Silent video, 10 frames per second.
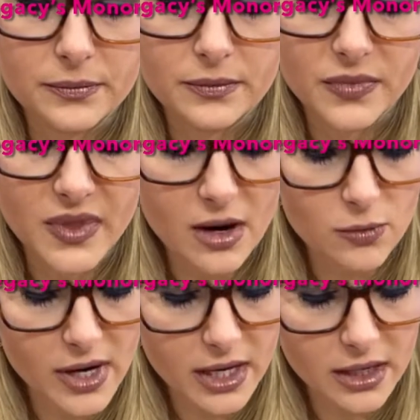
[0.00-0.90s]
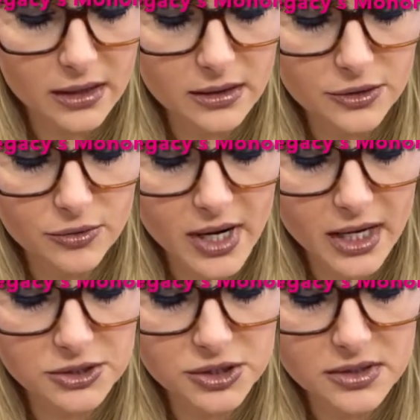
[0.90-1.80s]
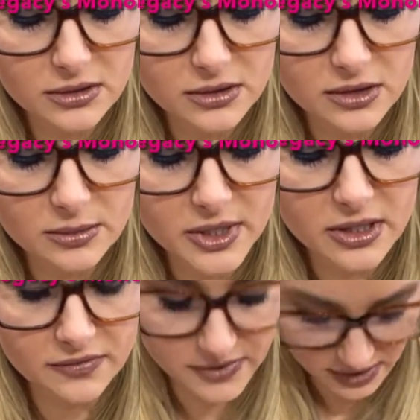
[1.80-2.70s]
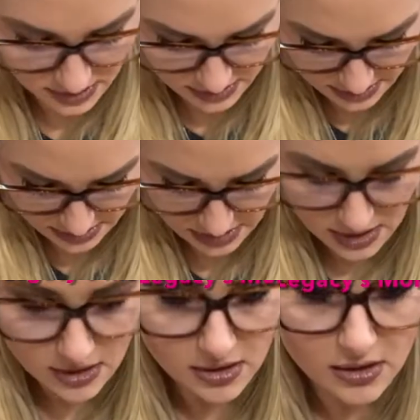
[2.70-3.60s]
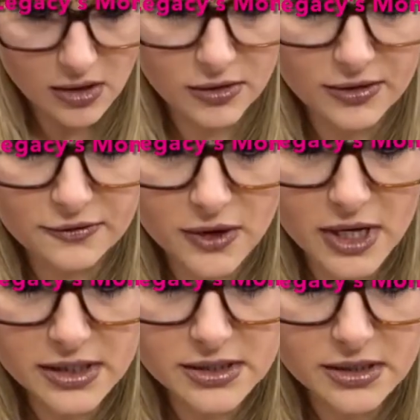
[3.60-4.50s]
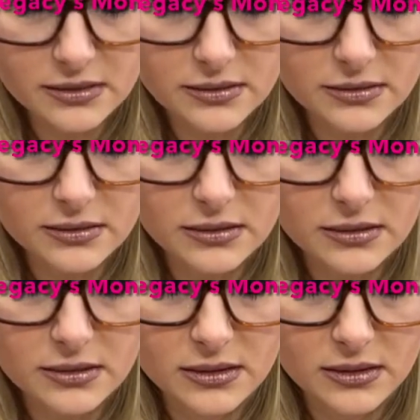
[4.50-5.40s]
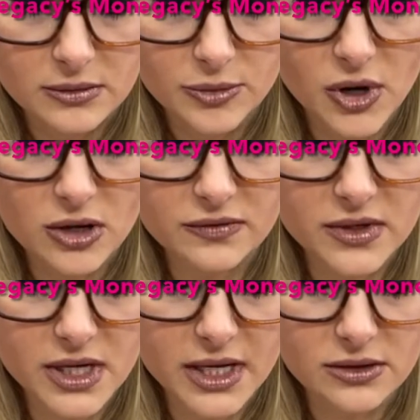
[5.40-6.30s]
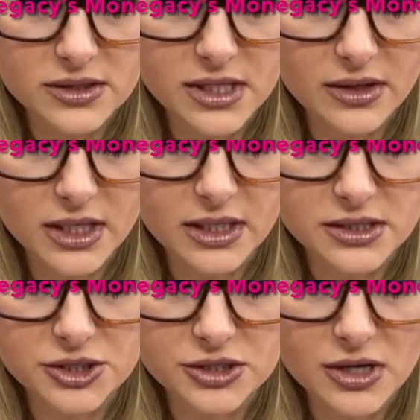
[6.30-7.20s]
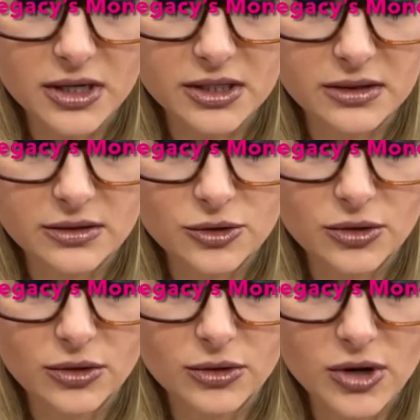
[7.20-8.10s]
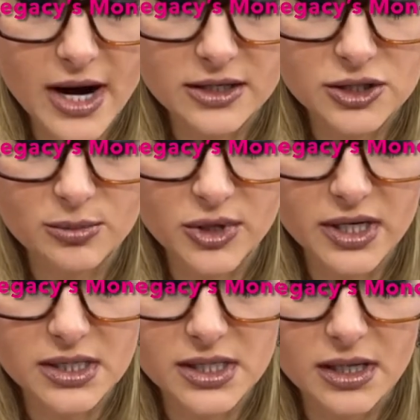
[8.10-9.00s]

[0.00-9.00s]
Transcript: That way you add just a little bit of thickness on the front part of the nail so that it's just not going to crack super easy.